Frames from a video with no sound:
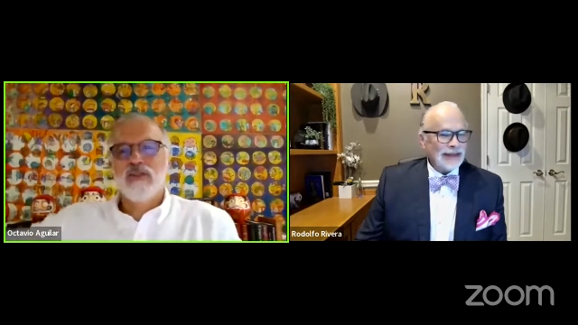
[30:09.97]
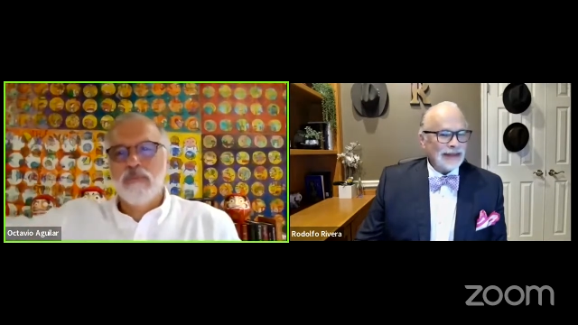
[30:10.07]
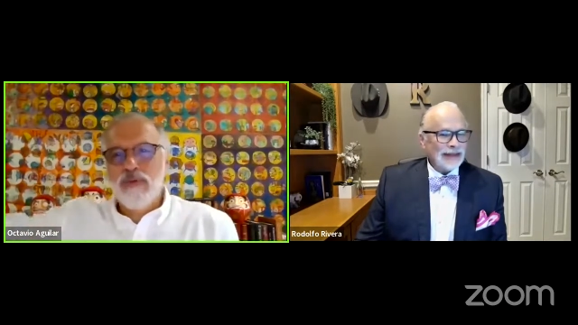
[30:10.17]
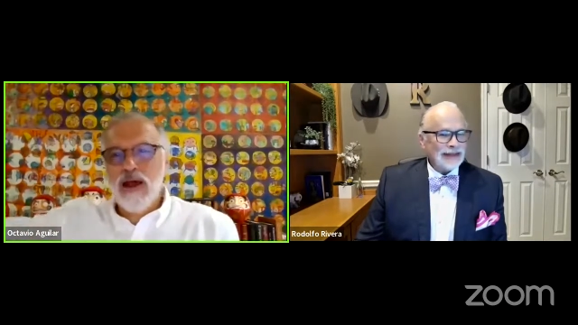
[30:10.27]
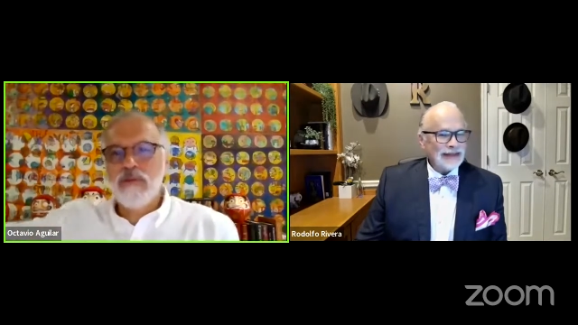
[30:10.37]

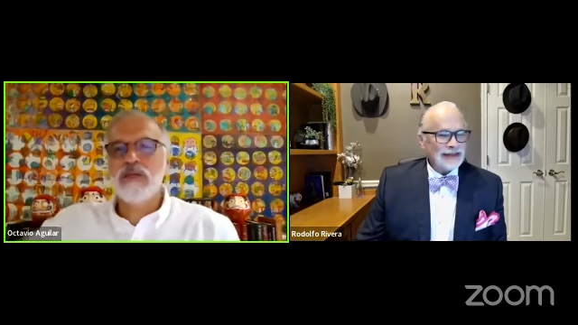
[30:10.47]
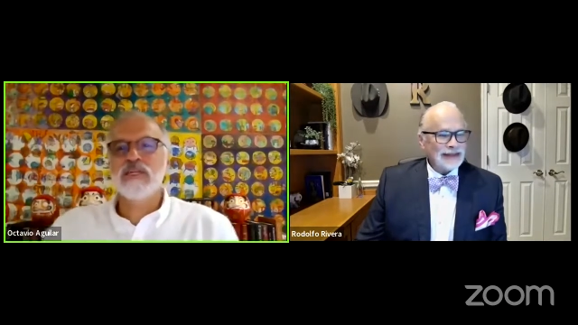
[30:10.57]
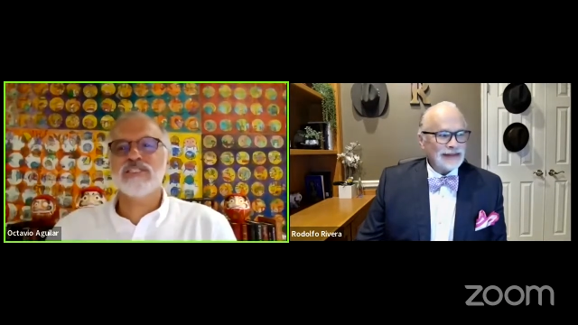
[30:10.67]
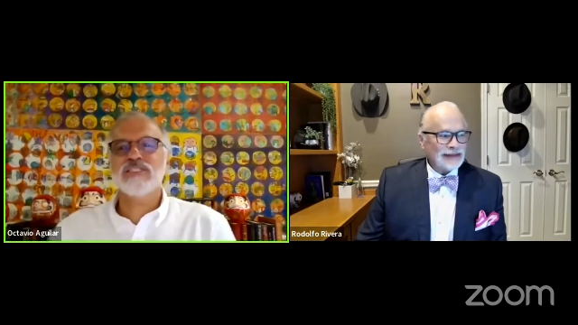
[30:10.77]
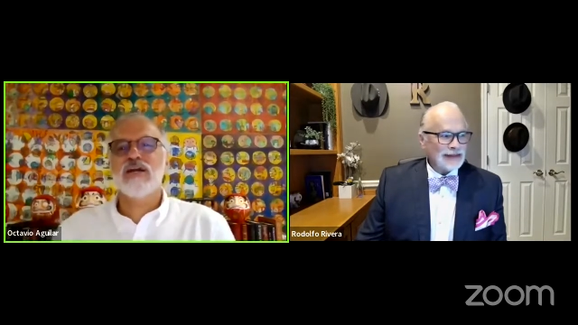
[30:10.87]
Speaker 1: or the prime
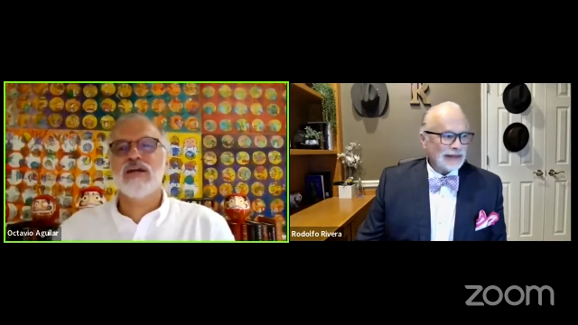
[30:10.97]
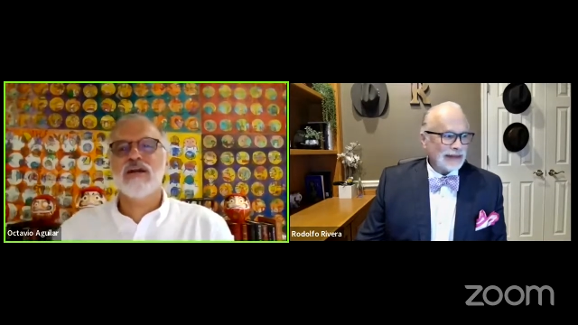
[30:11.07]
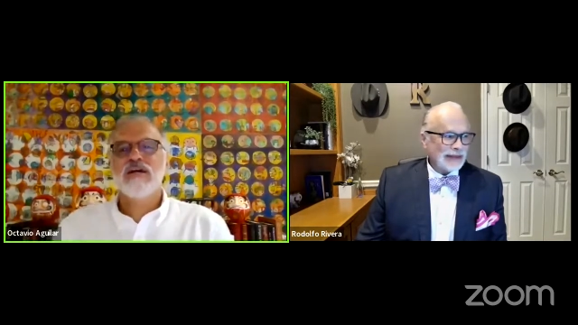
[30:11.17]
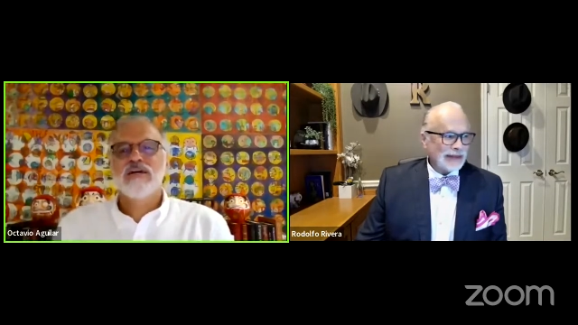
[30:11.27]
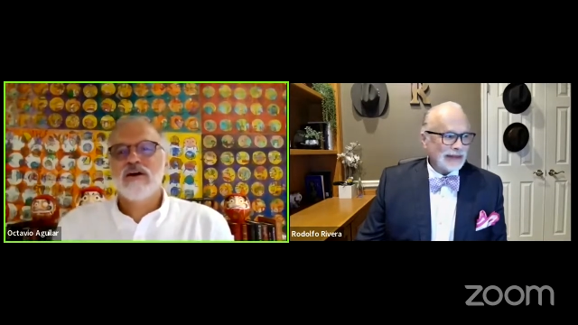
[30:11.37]

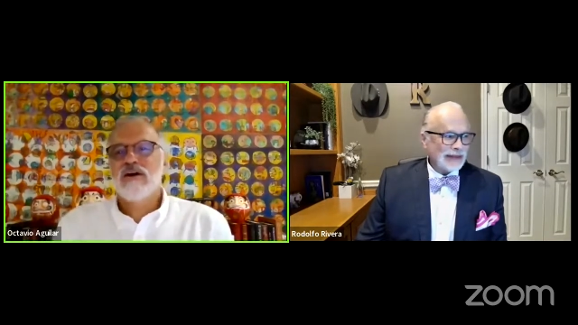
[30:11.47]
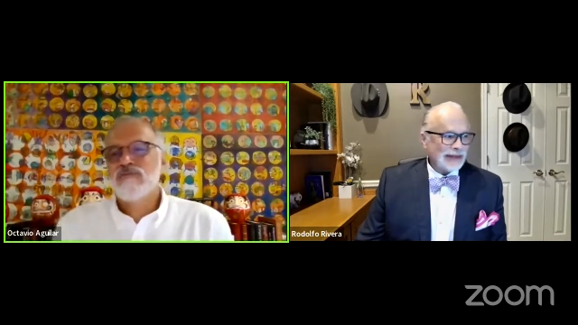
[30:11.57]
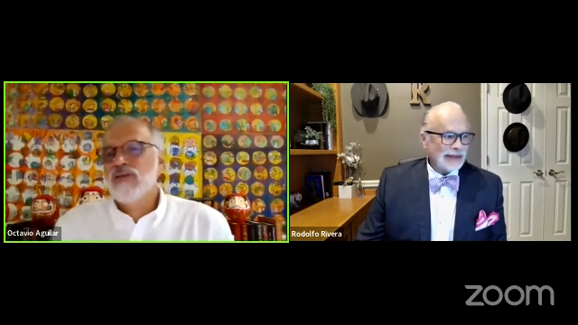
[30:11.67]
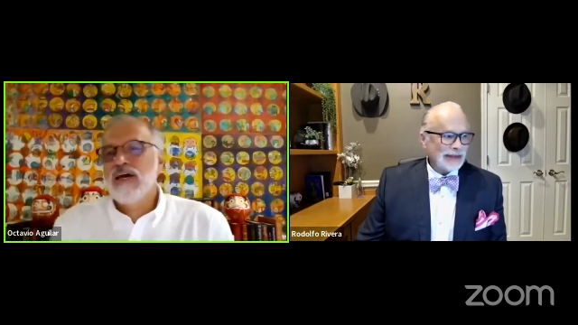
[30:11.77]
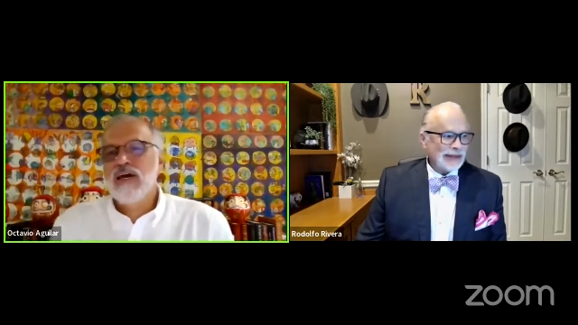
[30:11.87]
minister
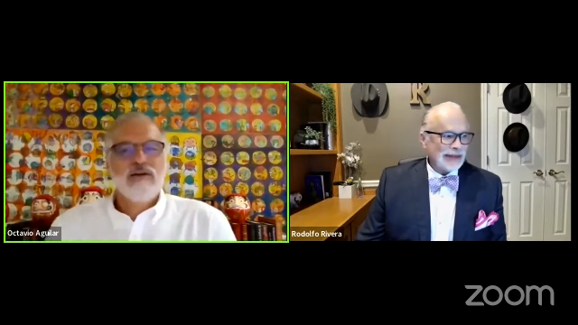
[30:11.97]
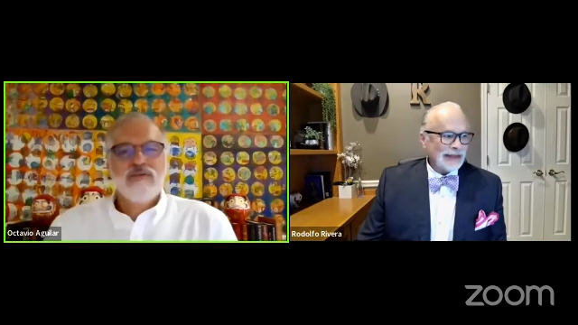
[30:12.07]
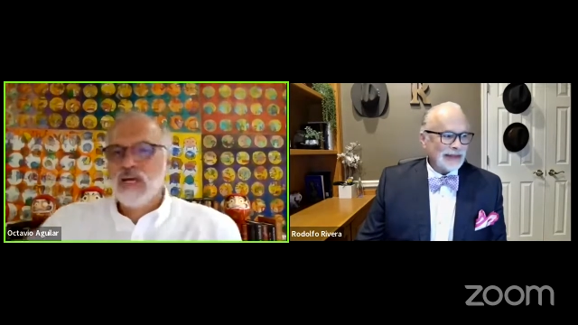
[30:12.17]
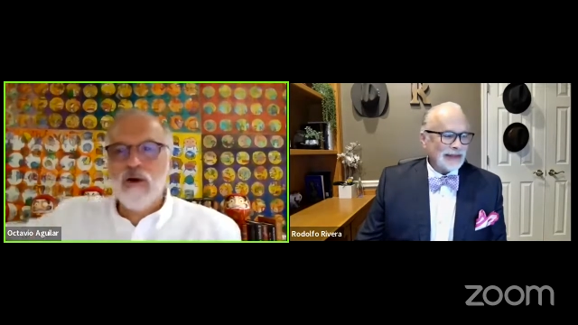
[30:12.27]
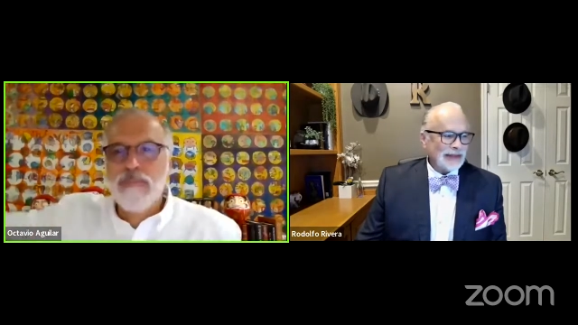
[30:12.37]
of the
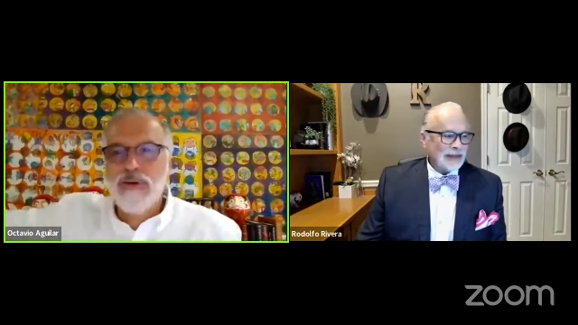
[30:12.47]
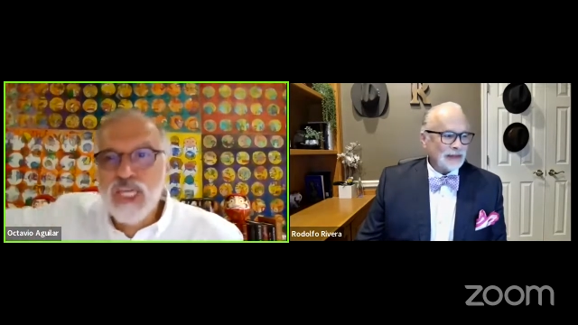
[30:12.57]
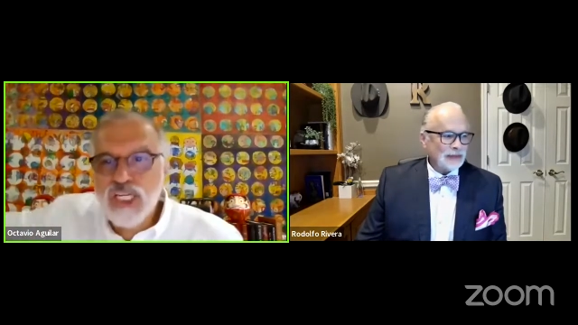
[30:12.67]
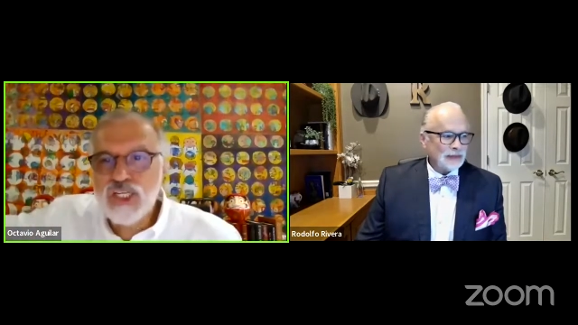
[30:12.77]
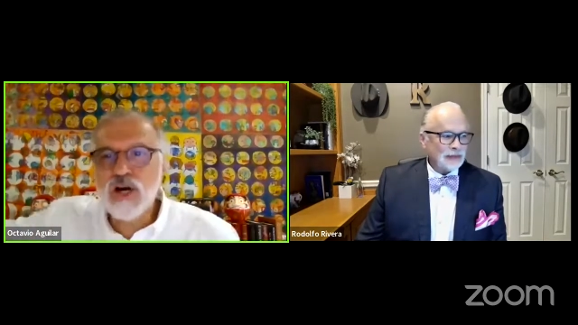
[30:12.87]
the
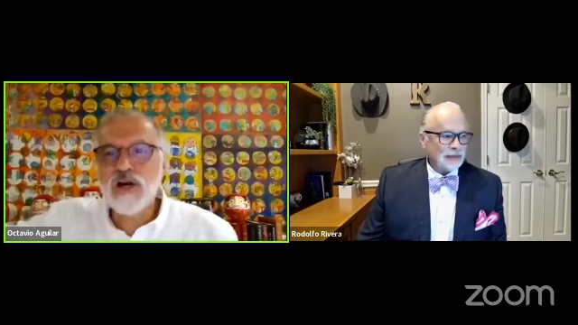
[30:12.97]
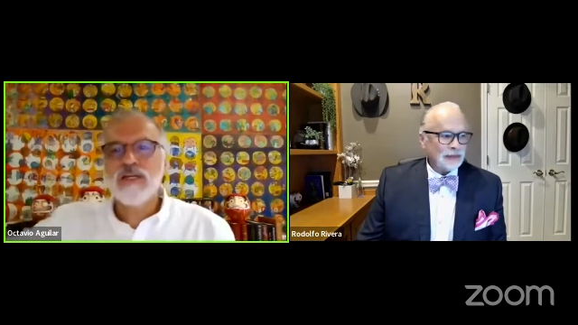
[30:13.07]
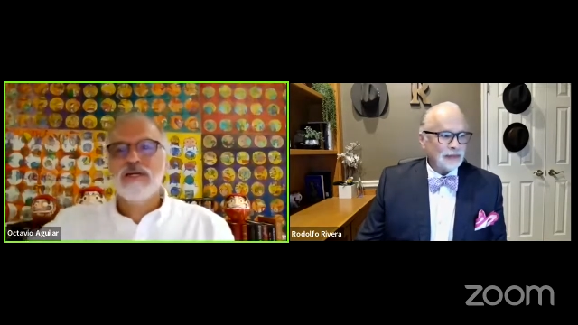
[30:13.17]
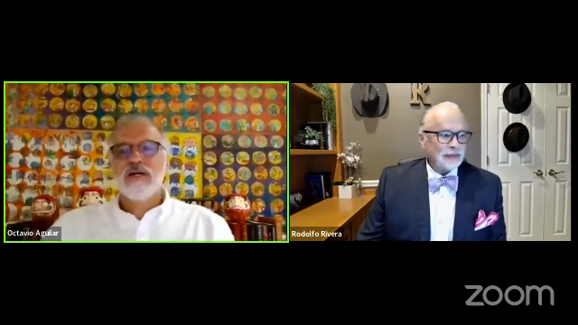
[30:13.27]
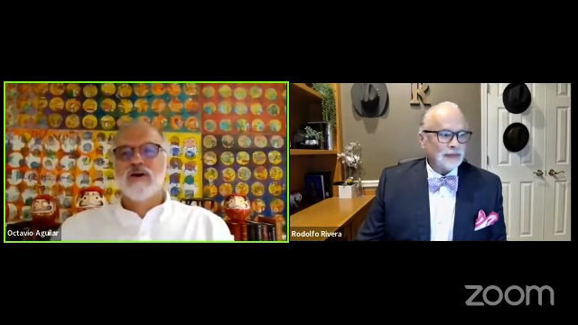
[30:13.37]

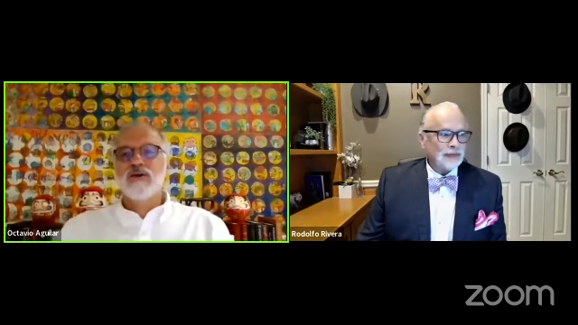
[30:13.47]
competition